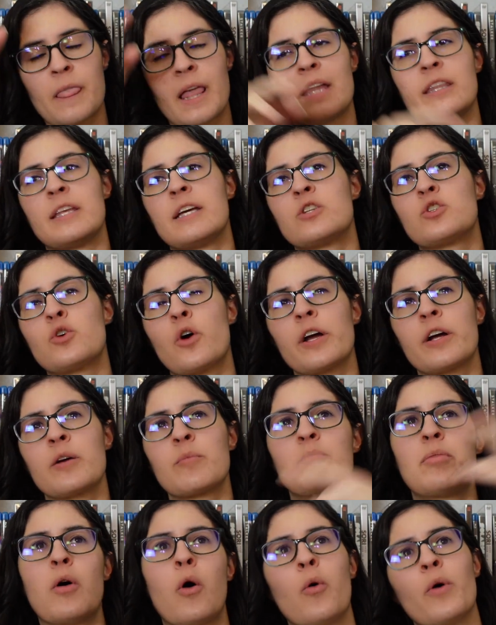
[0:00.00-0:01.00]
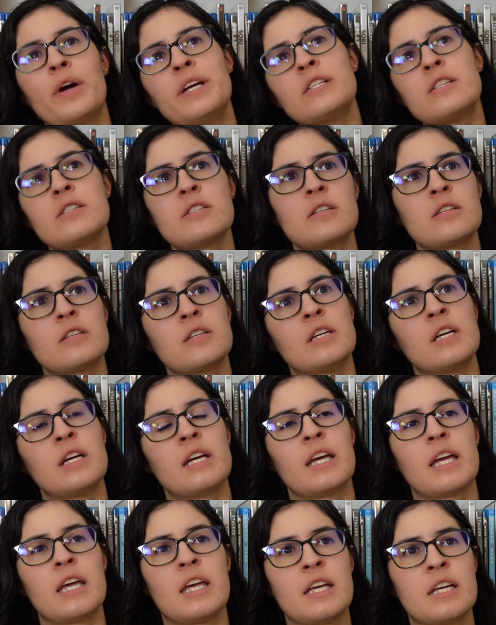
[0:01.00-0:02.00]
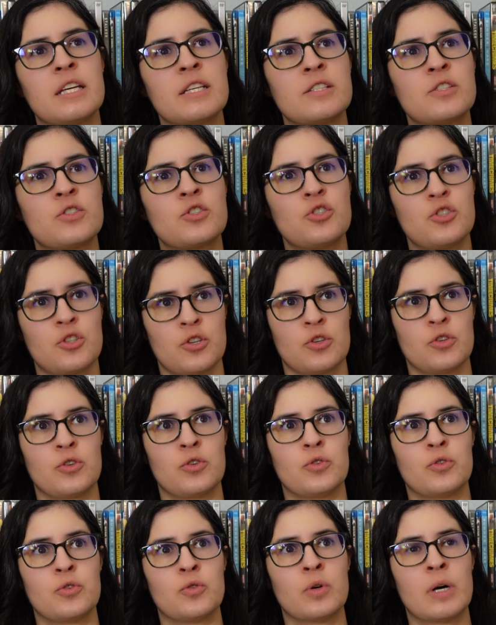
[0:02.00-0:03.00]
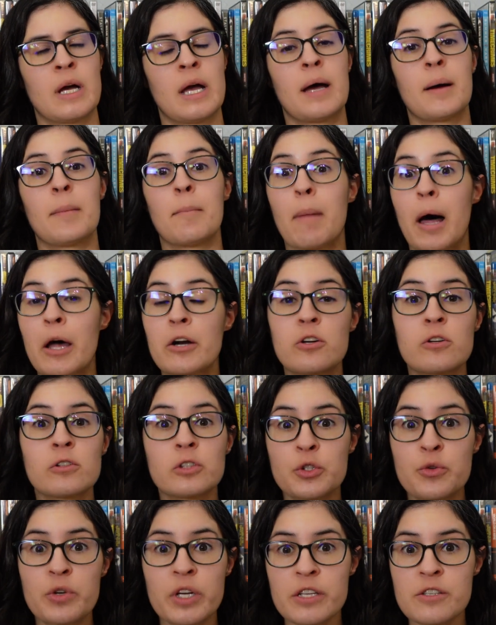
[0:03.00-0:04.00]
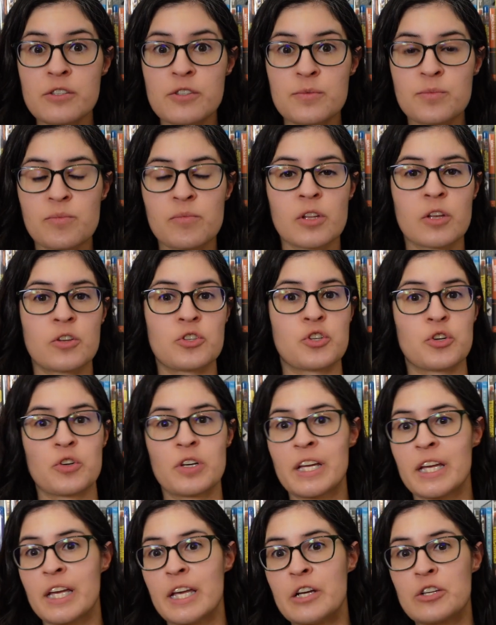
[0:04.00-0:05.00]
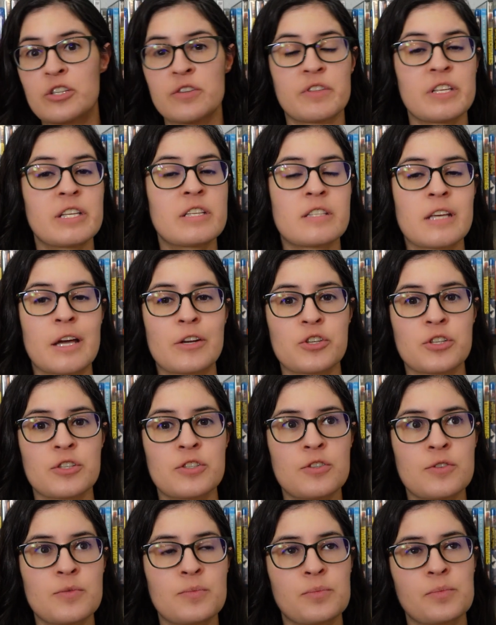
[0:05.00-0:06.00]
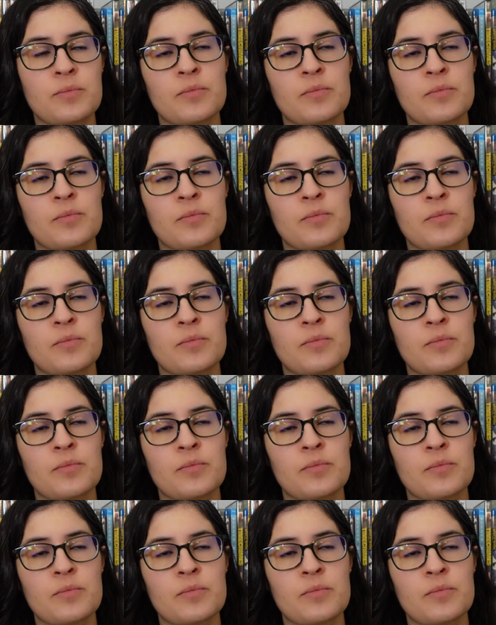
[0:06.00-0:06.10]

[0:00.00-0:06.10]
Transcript: And the entire point is to monitor Lucas during each of these sessions,